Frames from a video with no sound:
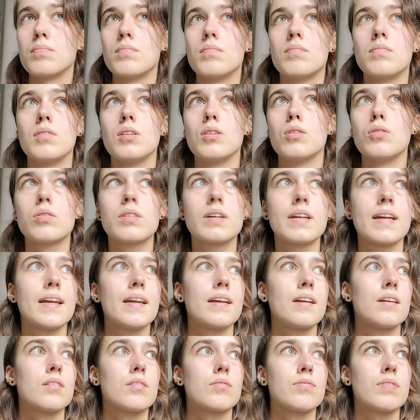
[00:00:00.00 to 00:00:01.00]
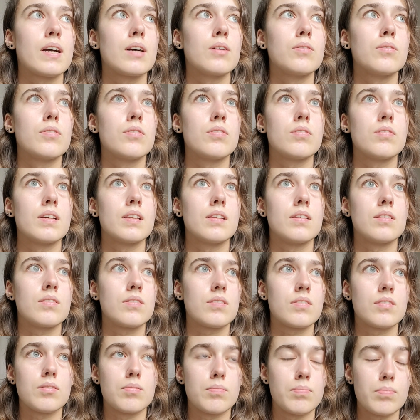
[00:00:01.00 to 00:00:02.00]
looking around you and
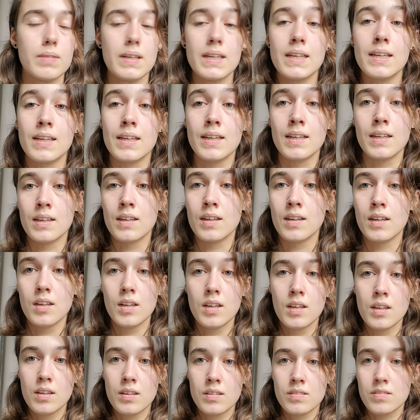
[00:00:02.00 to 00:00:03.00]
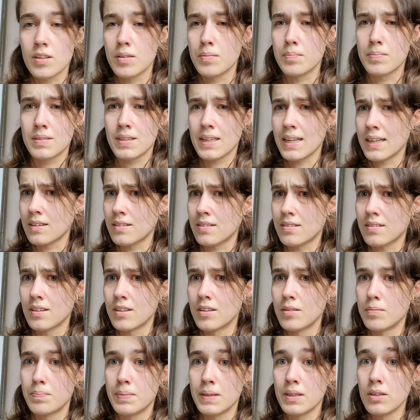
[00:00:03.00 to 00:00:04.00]
just reading some text on a
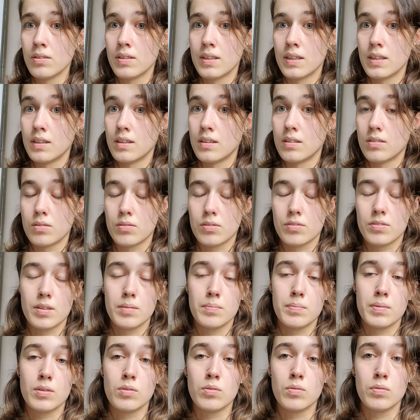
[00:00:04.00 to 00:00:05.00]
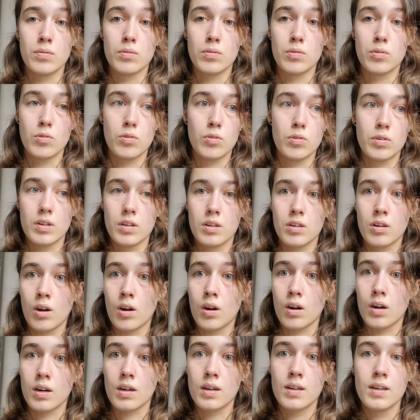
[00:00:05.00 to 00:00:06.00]
building or something, or on a
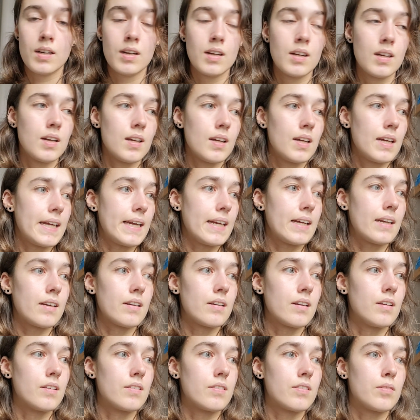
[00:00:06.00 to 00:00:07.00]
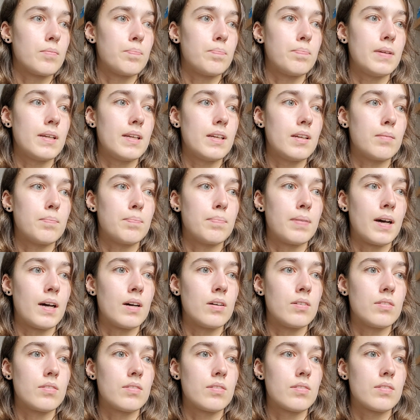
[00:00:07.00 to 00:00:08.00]
car. It can also be
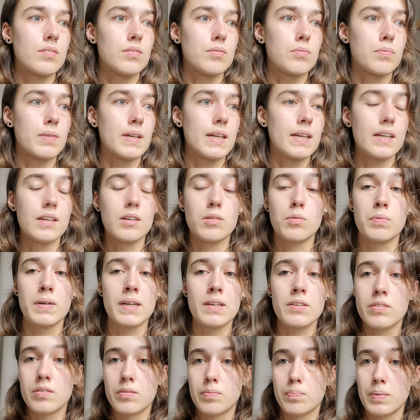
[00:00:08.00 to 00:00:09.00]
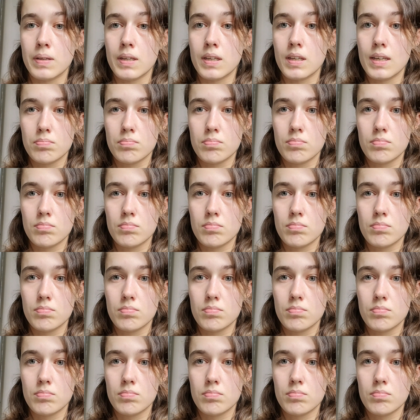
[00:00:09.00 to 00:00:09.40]
about reading a recipe